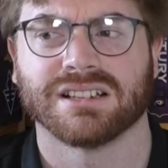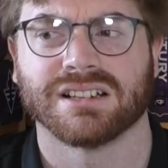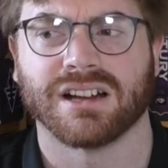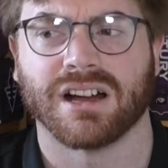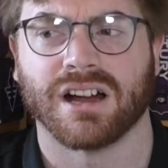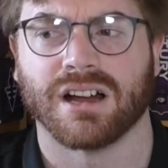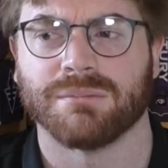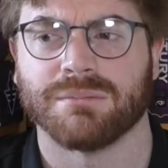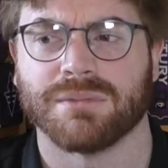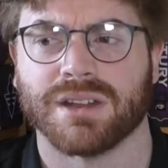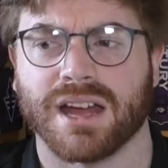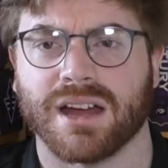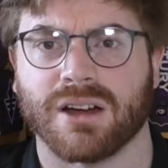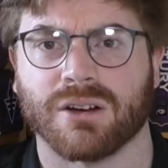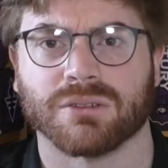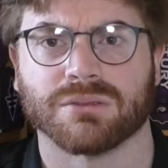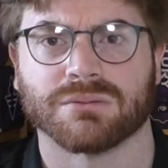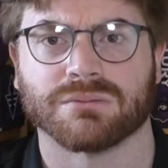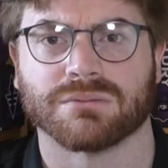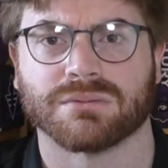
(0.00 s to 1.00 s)
I'm
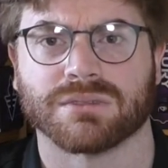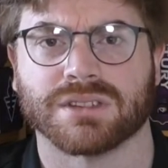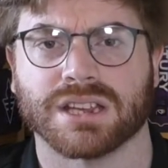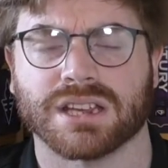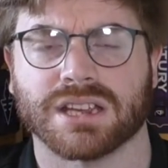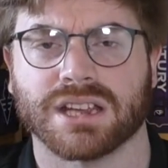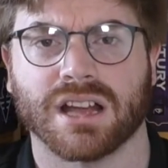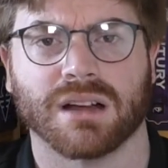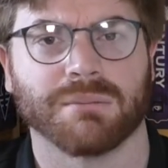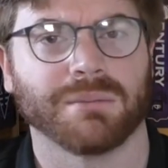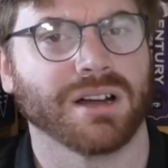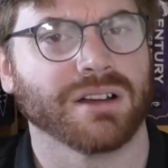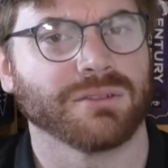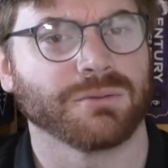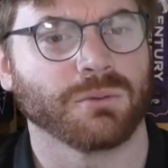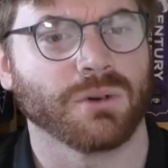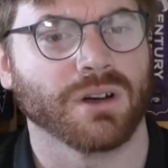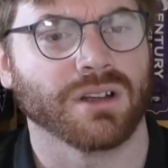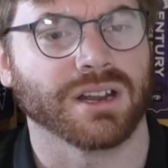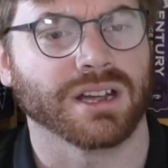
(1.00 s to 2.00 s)
now thinking I might have
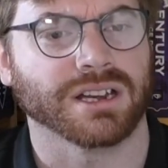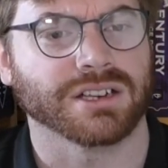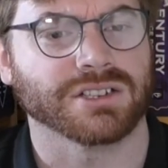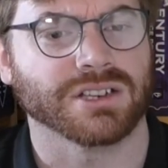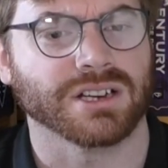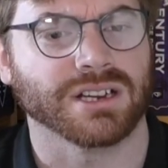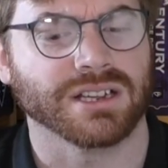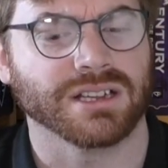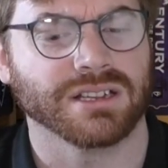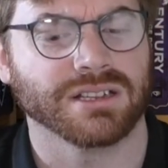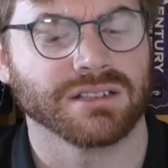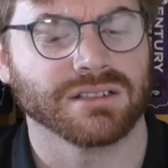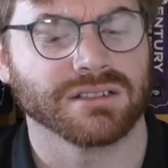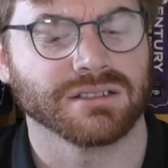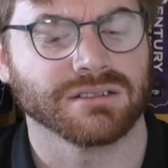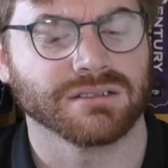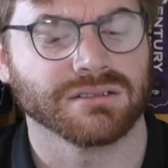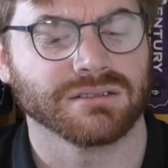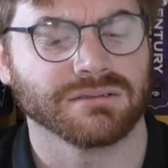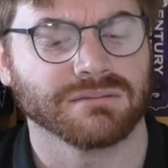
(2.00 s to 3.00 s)
won, actually.
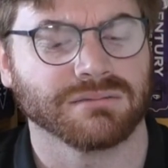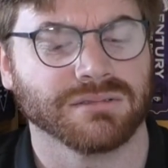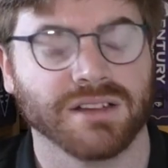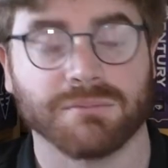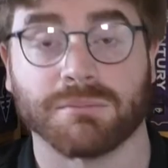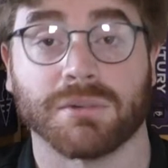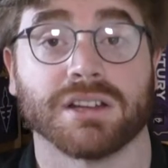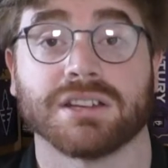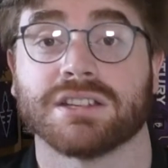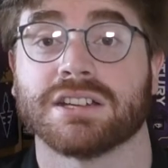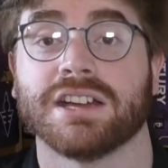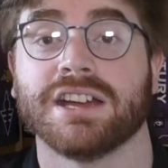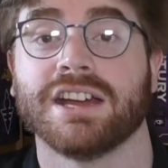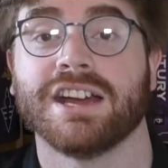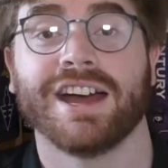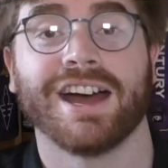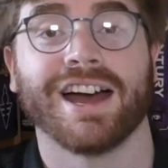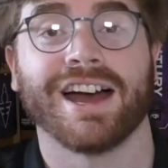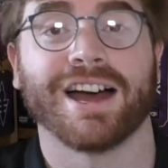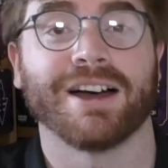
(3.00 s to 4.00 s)
Never mind.
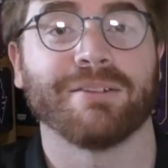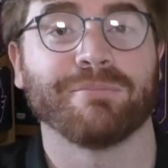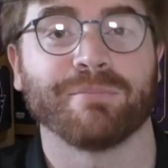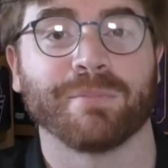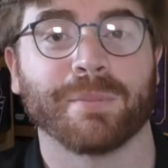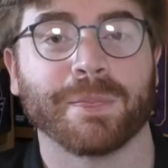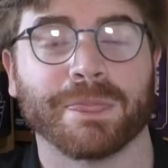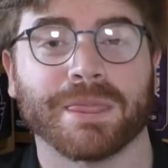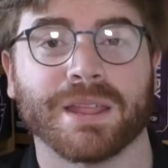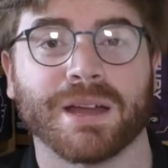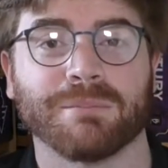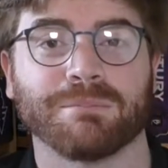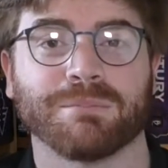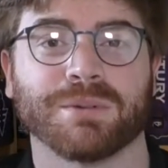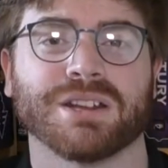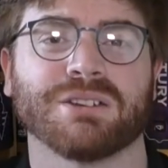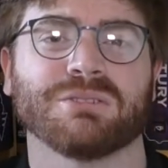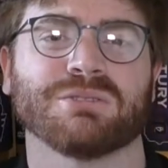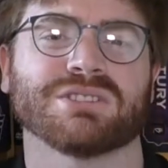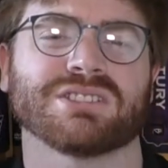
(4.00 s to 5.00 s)

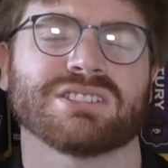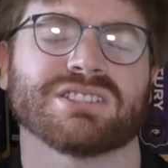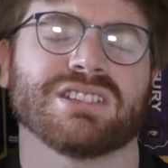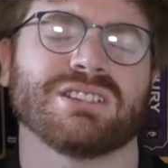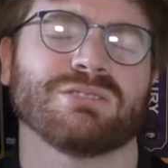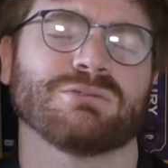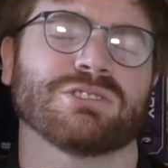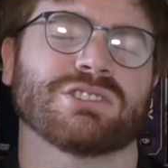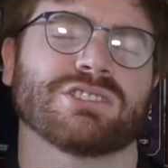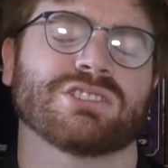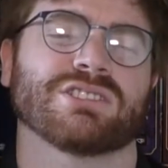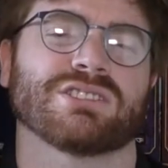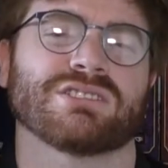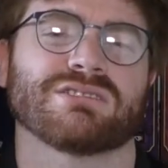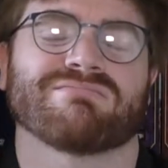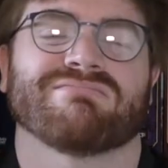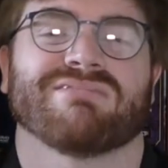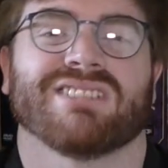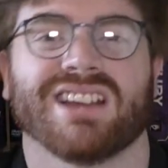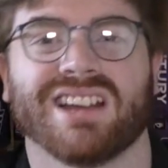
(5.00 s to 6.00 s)
But it was
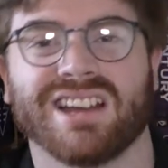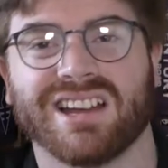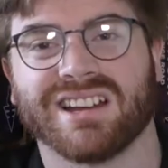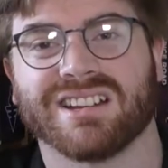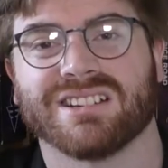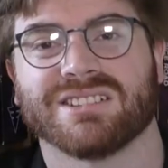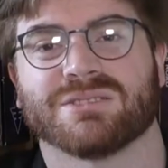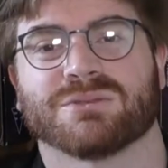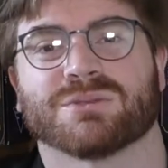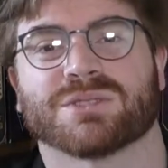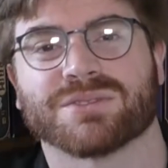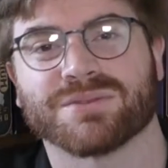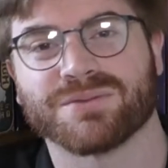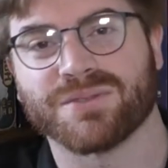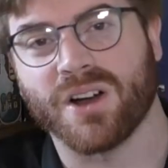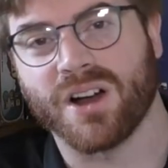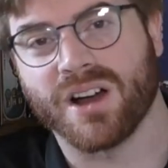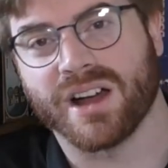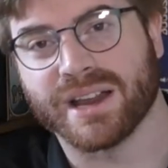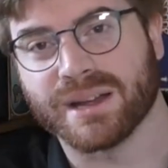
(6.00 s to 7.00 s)

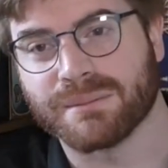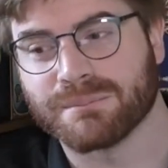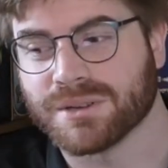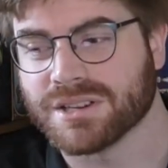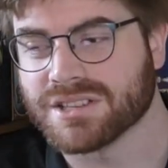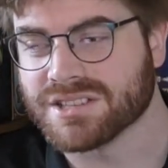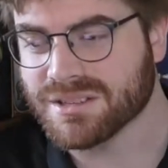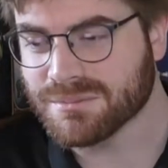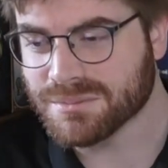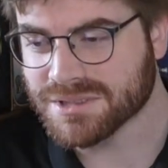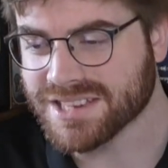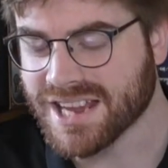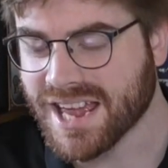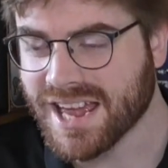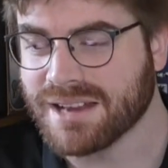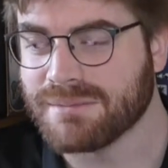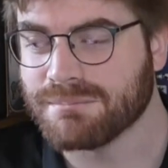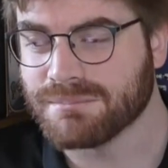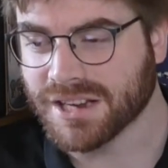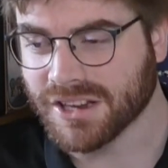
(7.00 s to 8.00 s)
fine, but it's number
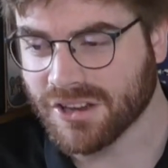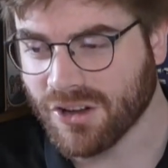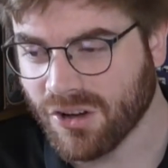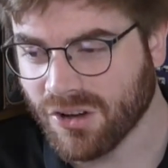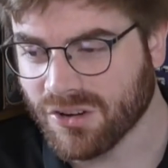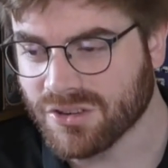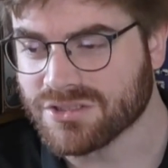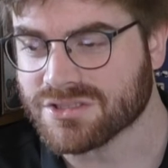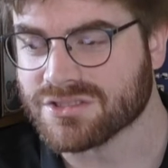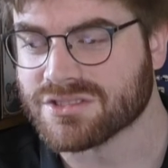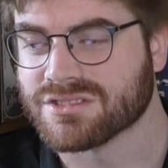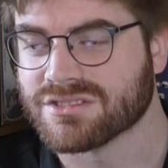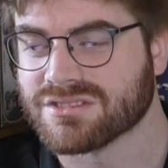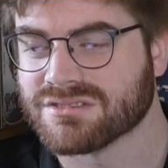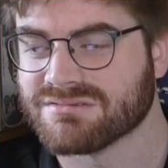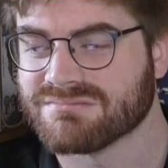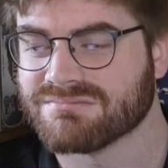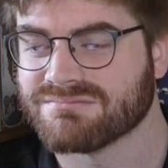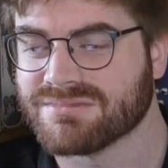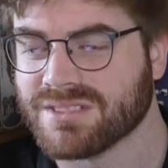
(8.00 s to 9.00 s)
10
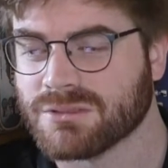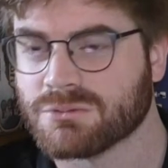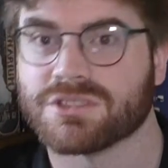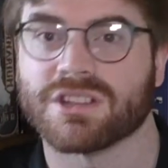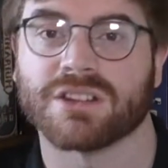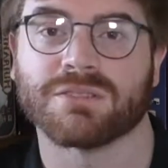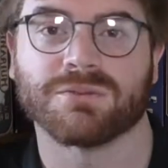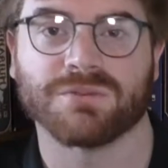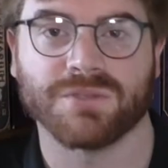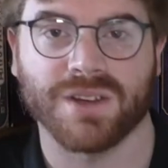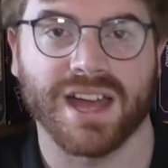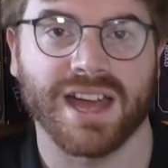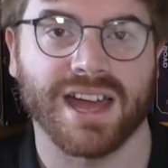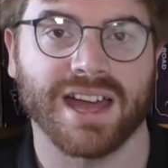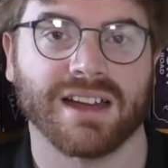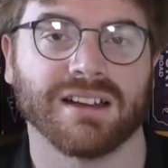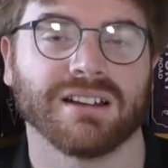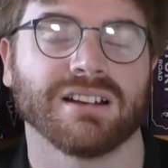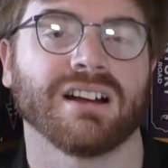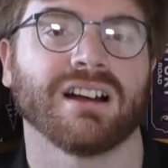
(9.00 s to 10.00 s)
because it was
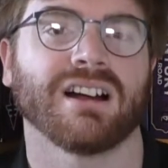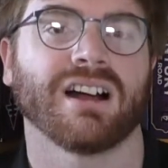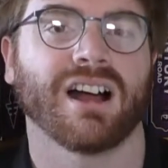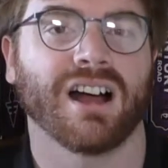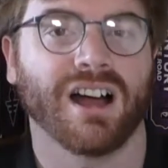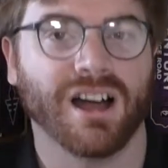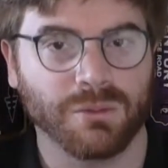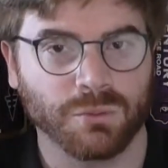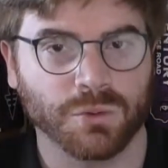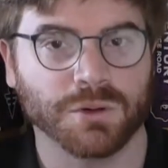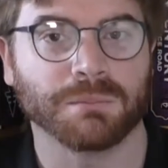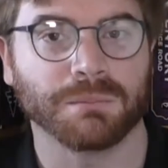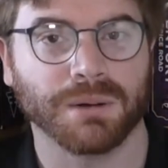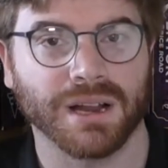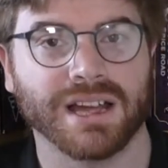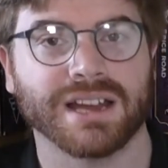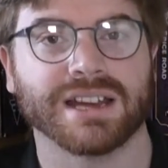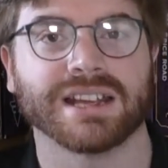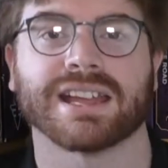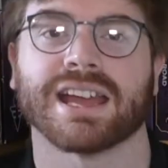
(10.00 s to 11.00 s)
unfair. I would
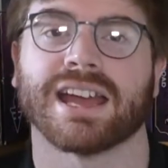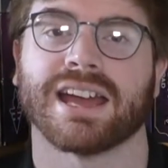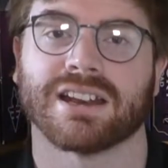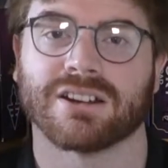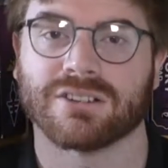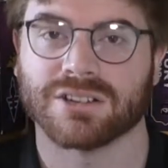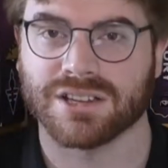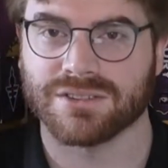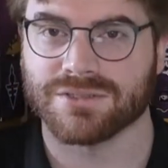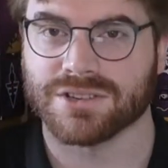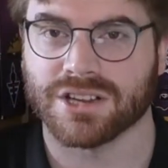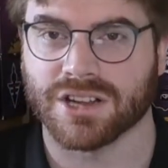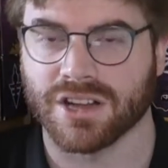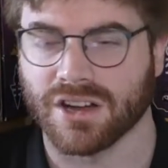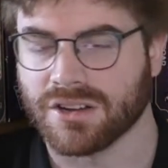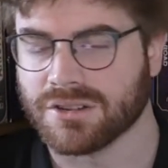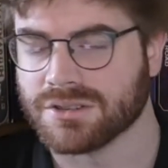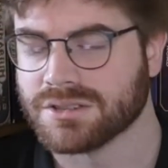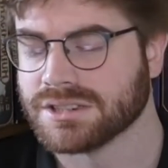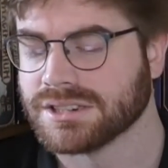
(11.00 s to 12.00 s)
play it again, I'll give it a
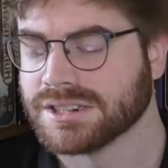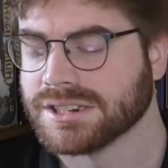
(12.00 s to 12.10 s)
go.